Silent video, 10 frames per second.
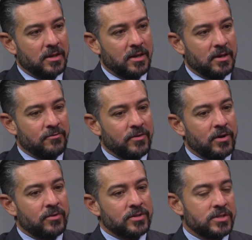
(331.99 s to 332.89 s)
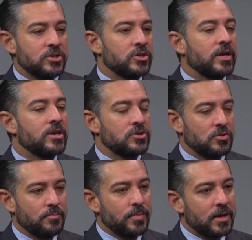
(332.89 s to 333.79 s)
a veterans
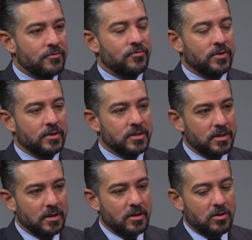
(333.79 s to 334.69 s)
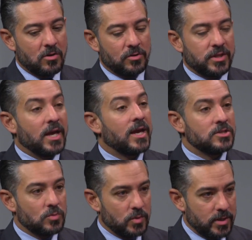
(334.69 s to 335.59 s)
educational benefit called the
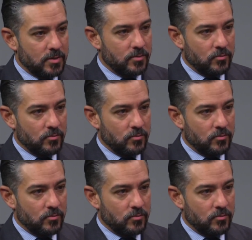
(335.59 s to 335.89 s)
Hazelwood